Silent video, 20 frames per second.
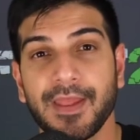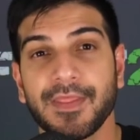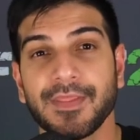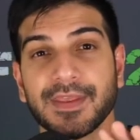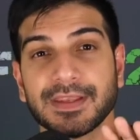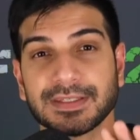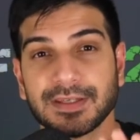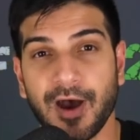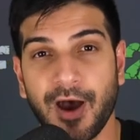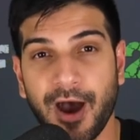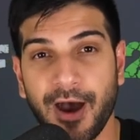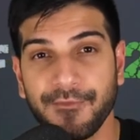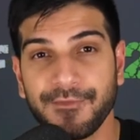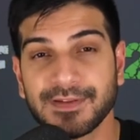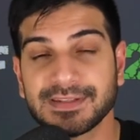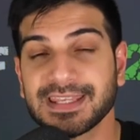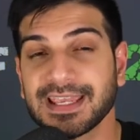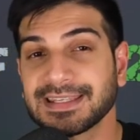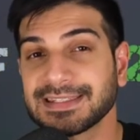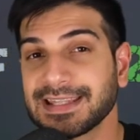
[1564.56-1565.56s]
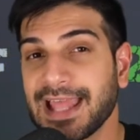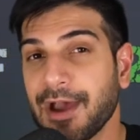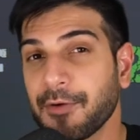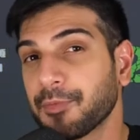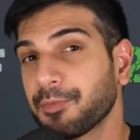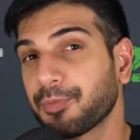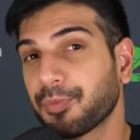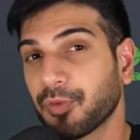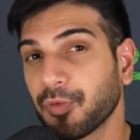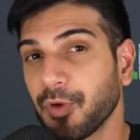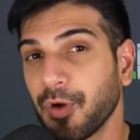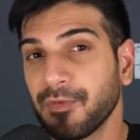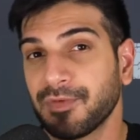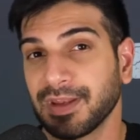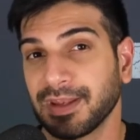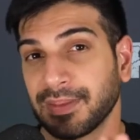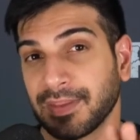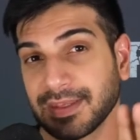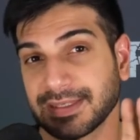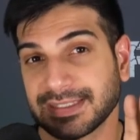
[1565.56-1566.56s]
this offense has now
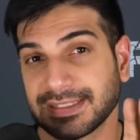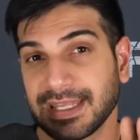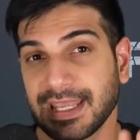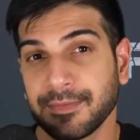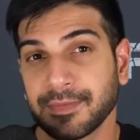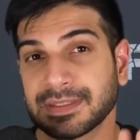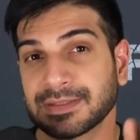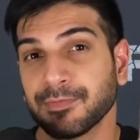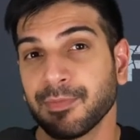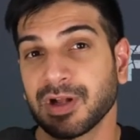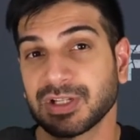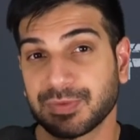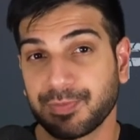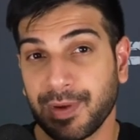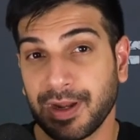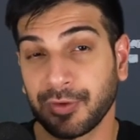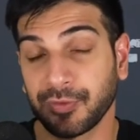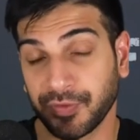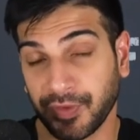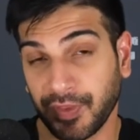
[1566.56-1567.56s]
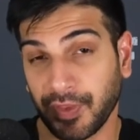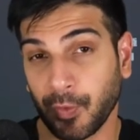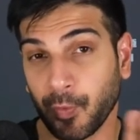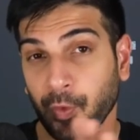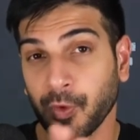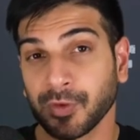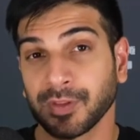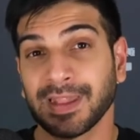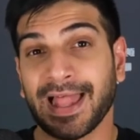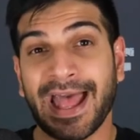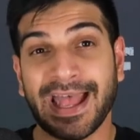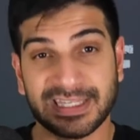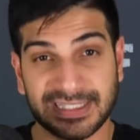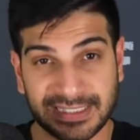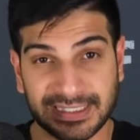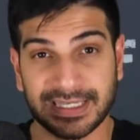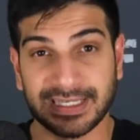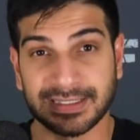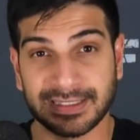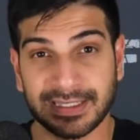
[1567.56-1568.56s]
improved, and this team is much better than they were
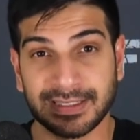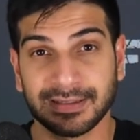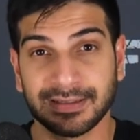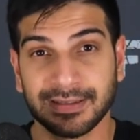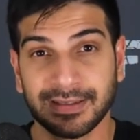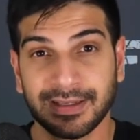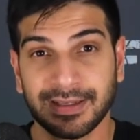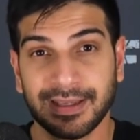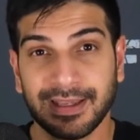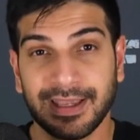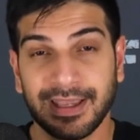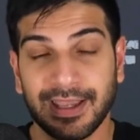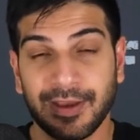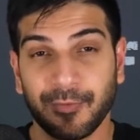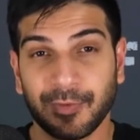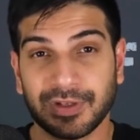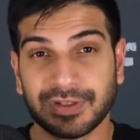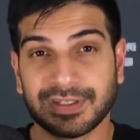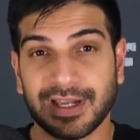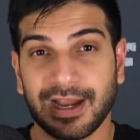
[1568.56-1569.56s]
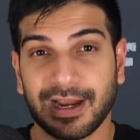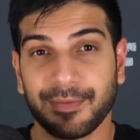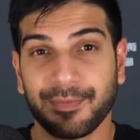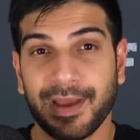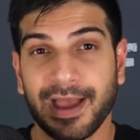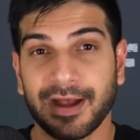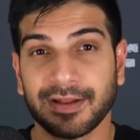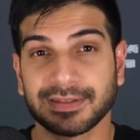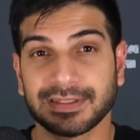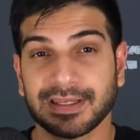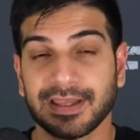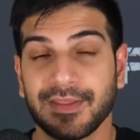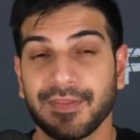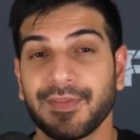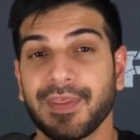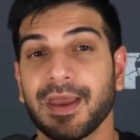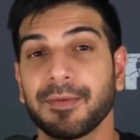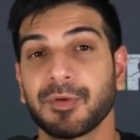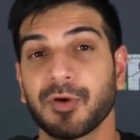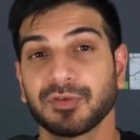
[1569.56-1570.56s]
last season when you talk about
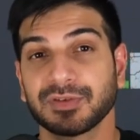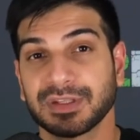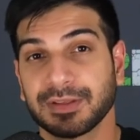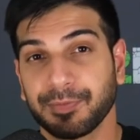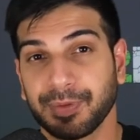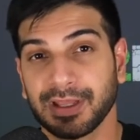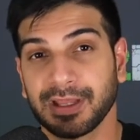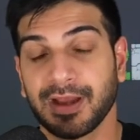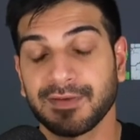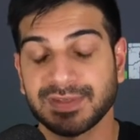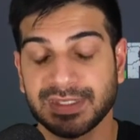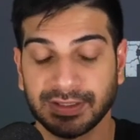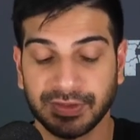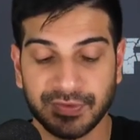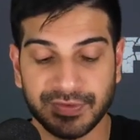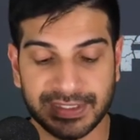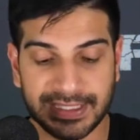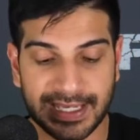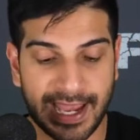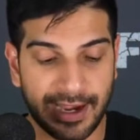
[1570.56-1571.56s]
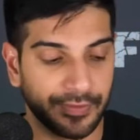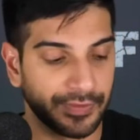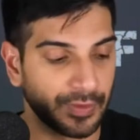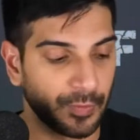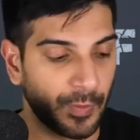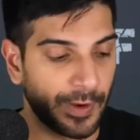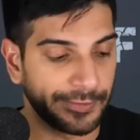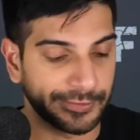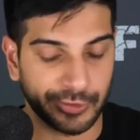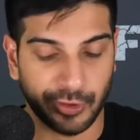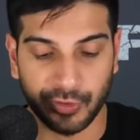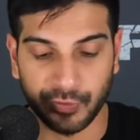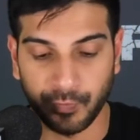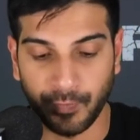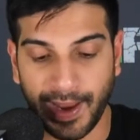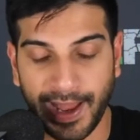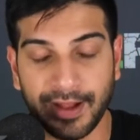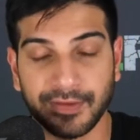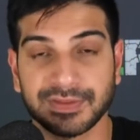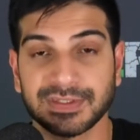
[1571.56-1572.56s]
them going to the playoffs and losing out in the wild card
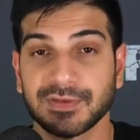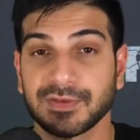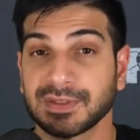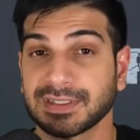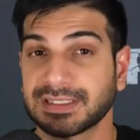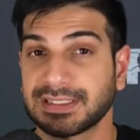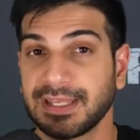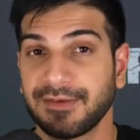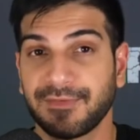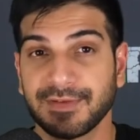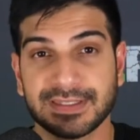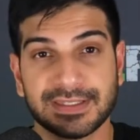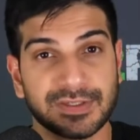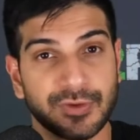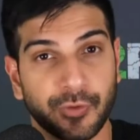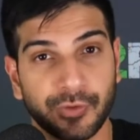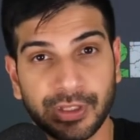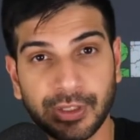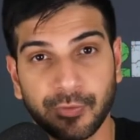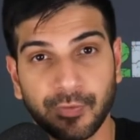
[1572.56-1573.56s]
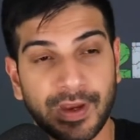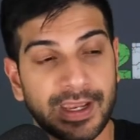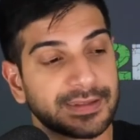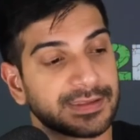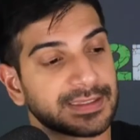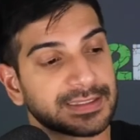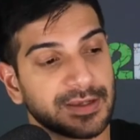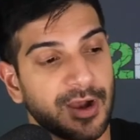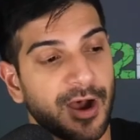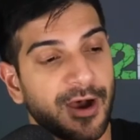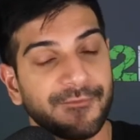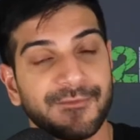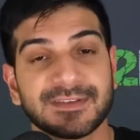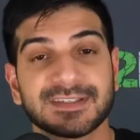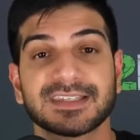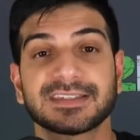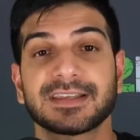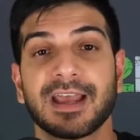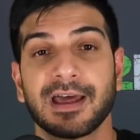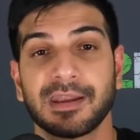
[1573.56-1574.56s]
round. So this defense is already great. This offense
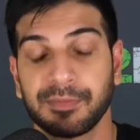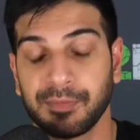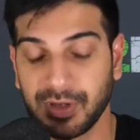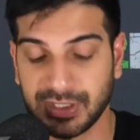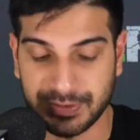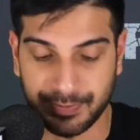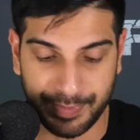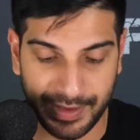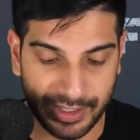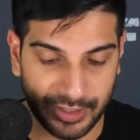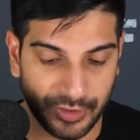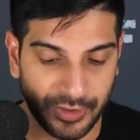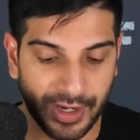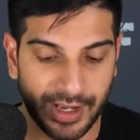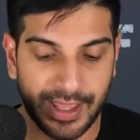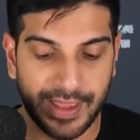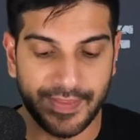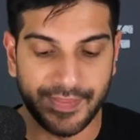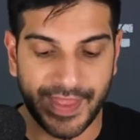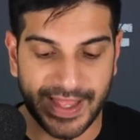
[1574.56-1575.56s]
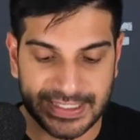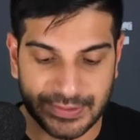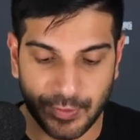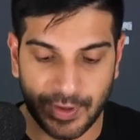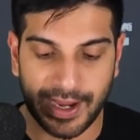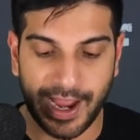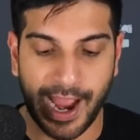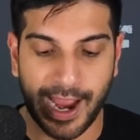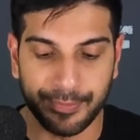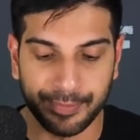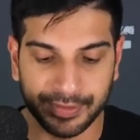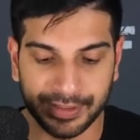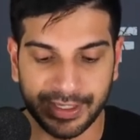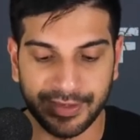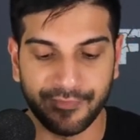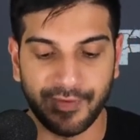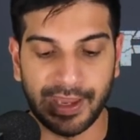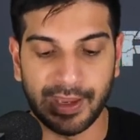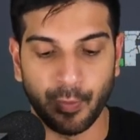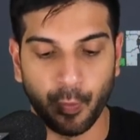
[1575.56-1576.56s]
has gotten much better. That's why I
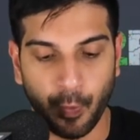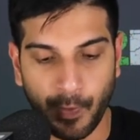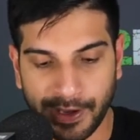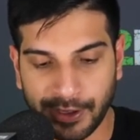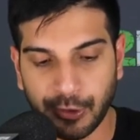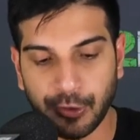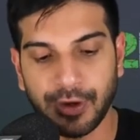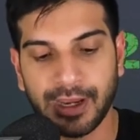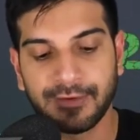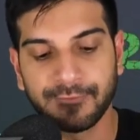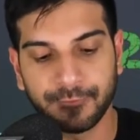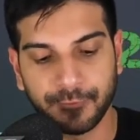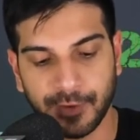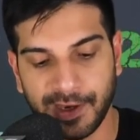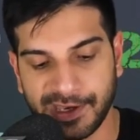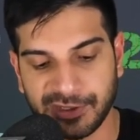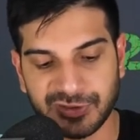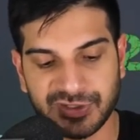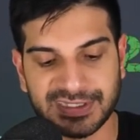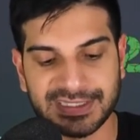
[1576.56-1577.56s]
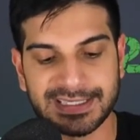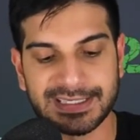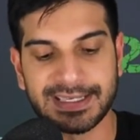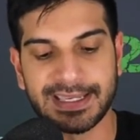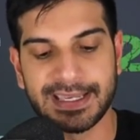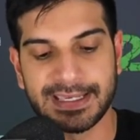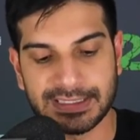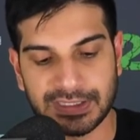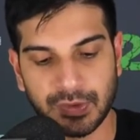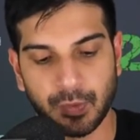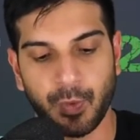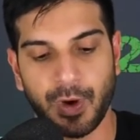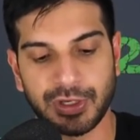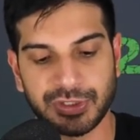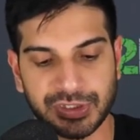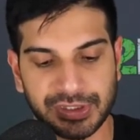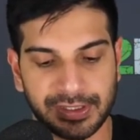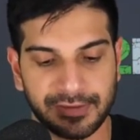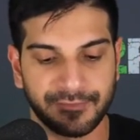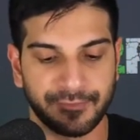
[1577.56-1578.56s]
believe a winner in free agency is the
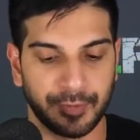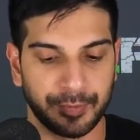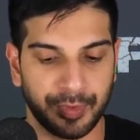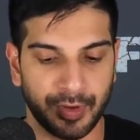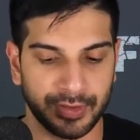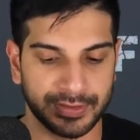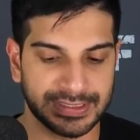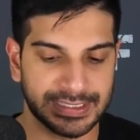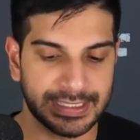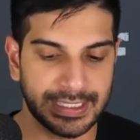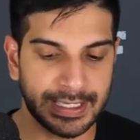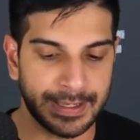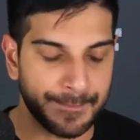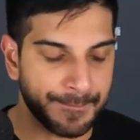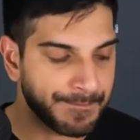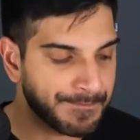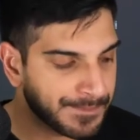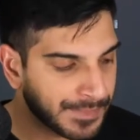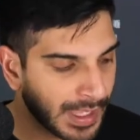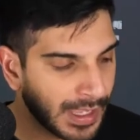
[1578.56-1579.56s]
Washington football team.